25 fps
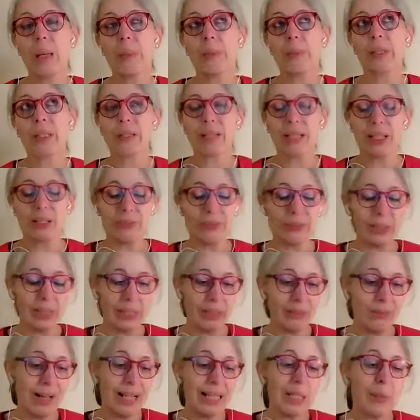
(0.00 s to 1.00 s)
Because I feel
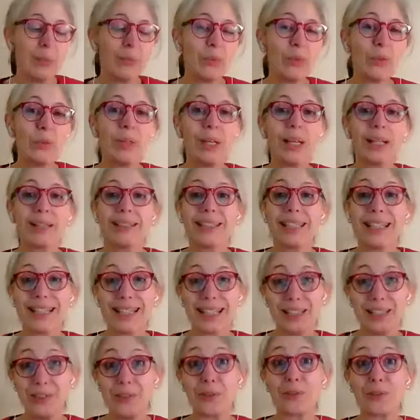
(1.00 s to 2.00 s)
that while I'm doing this,
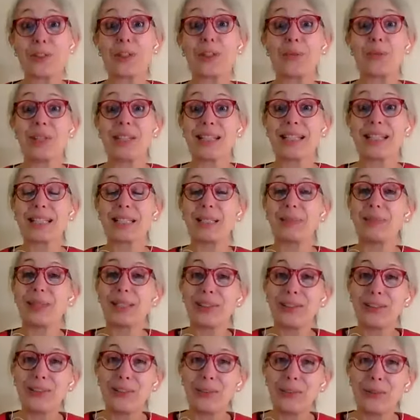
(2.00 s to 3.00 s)
that nourishment is
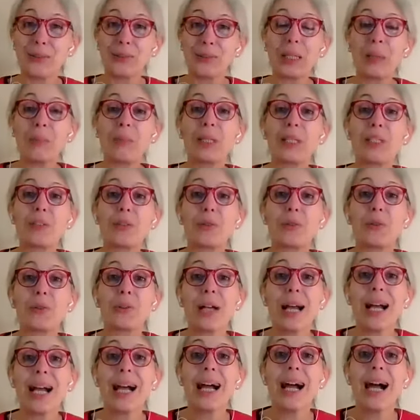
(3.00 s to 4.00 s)
coming to you, coming to
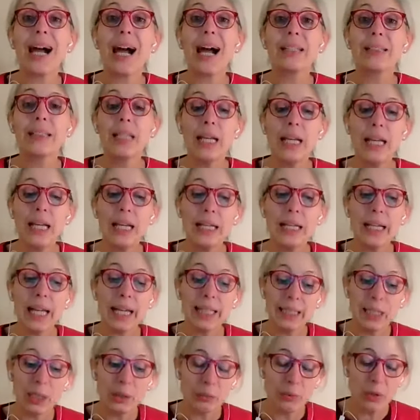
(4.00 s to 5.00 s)
your heart.
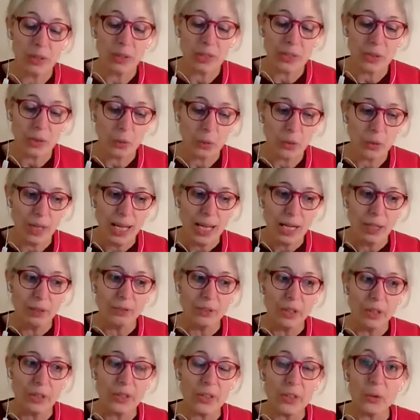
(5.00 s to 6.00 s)
And then once you
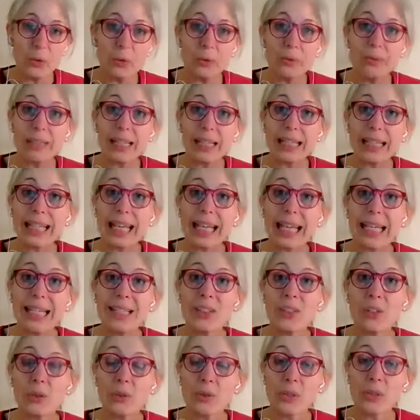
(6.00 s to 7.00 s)

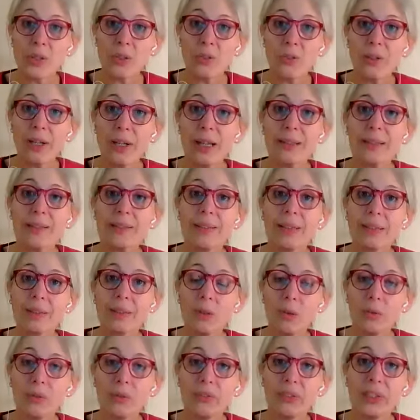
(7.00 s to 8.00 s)
regain your strength and
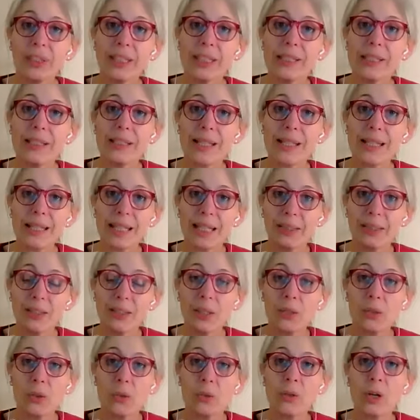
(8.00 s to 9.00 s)
confidence, and
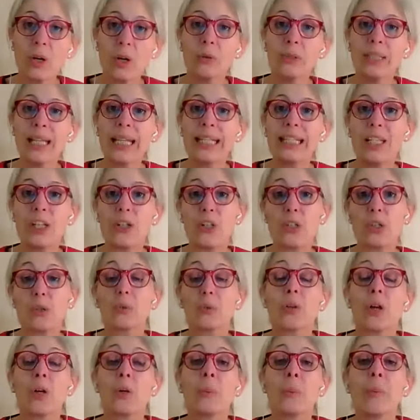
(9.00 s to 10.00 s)
then your own energy,
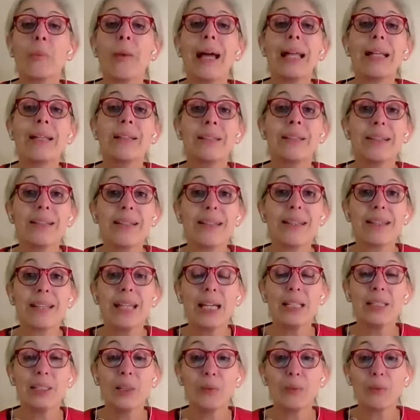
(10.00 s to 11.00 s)
your own balance,
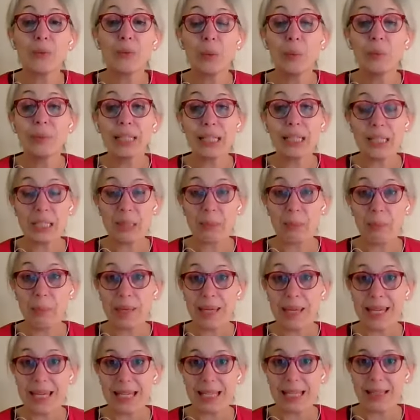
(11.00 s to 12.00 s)
then from that
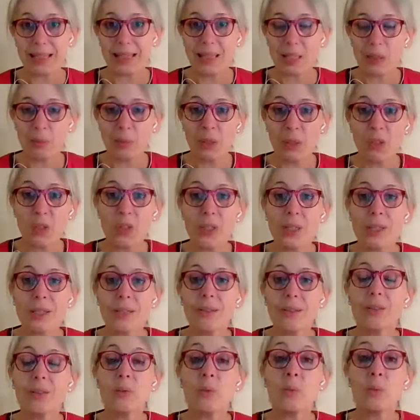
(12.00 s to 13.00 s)
space, it is much
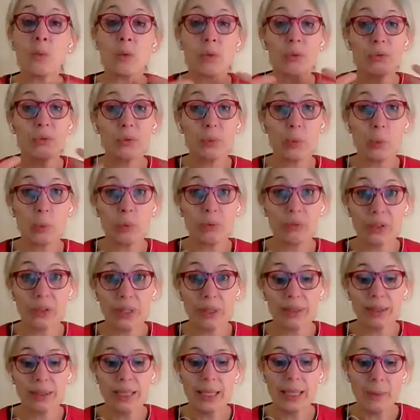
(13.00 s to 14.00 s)
easier to move
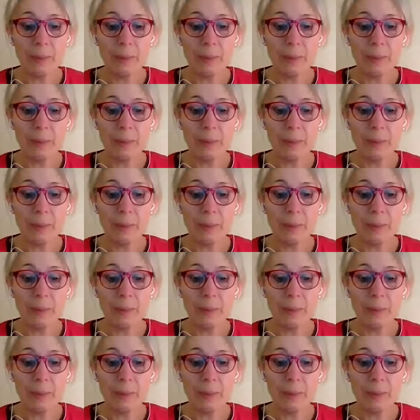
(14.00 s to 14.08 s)
forward.